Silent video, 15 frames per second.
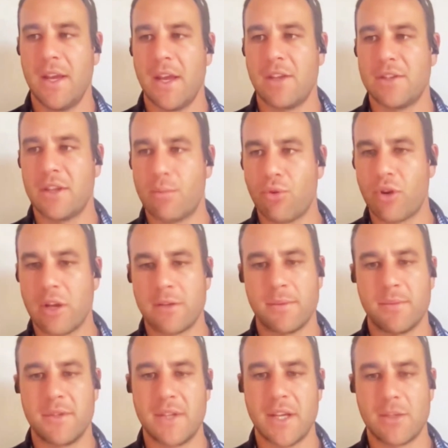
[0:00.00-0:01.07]
And so they brought up
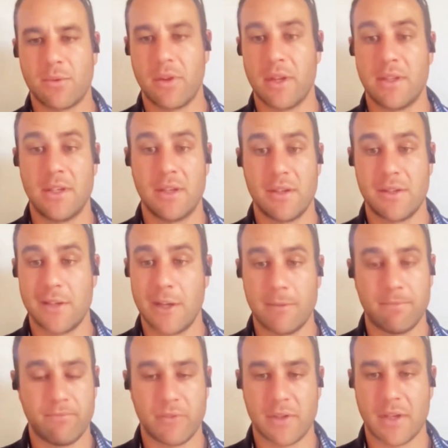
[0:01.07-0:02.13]
some stats. What they did is that,
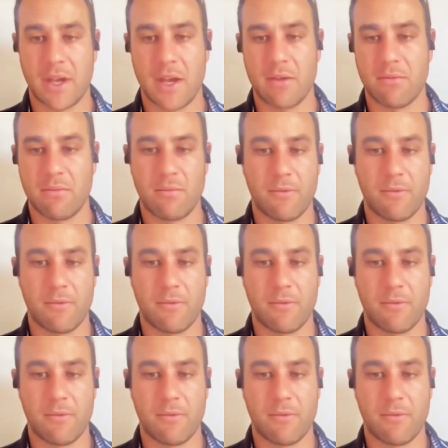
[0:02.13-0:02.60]
okay,